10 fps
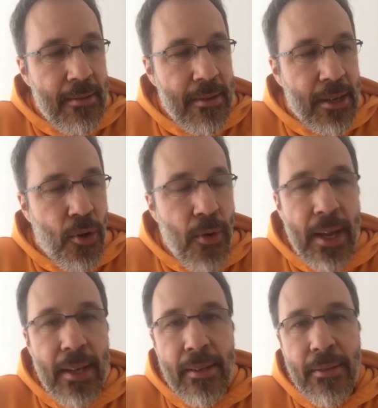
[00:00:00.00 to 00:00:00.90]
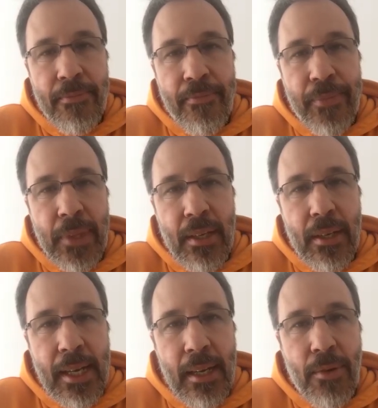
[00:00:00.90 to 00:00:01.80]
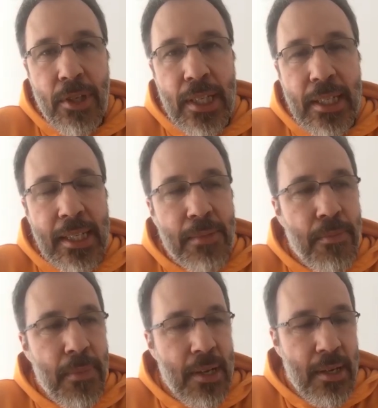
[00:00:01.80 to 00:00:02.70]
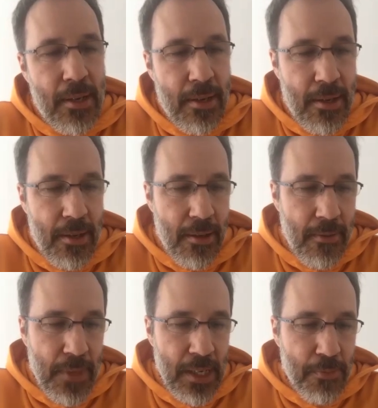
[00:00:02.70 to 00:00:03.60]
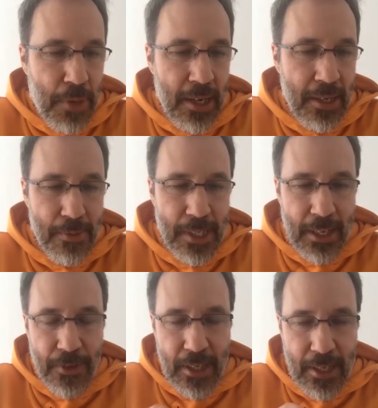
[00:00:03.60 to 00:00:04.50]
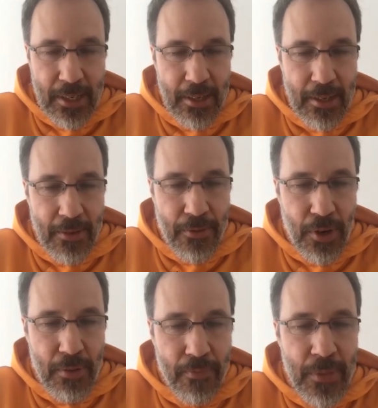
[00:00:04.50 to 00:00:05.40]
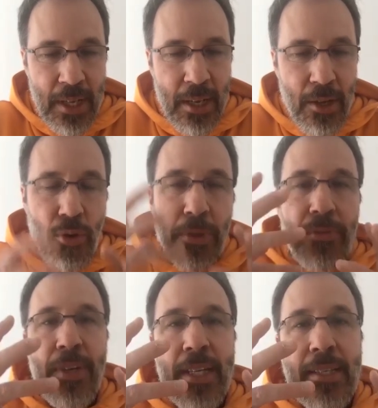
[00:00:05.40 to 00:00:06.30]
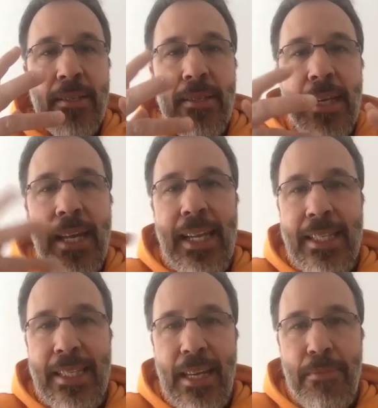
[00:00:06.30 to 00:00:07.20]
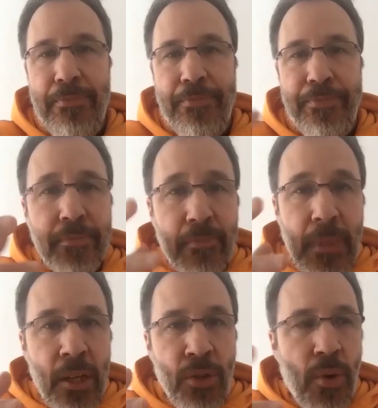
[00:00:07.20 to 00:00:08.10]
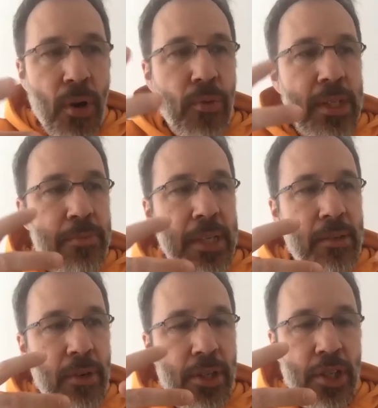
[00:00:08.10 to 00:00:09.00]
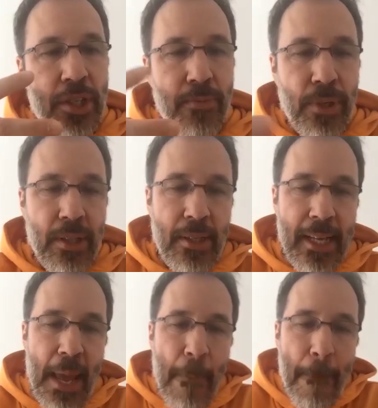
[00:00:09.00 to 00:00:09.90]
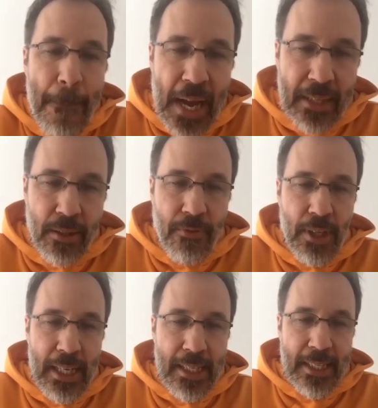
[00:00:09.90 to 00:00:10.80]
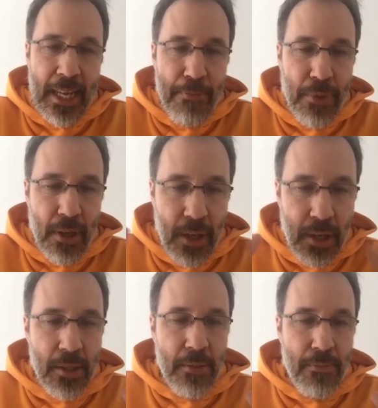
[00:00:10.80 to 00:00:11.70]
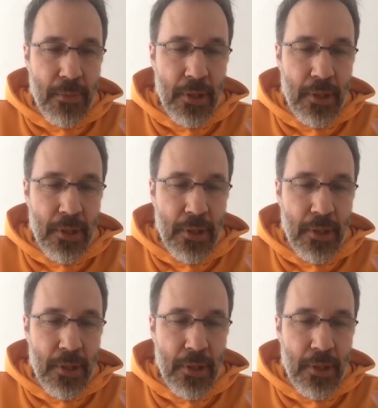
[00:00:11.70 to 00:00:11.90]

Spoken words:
create a language that is inspiring himself from human faces and landscape, to always be in relationship with the impact of the landscape on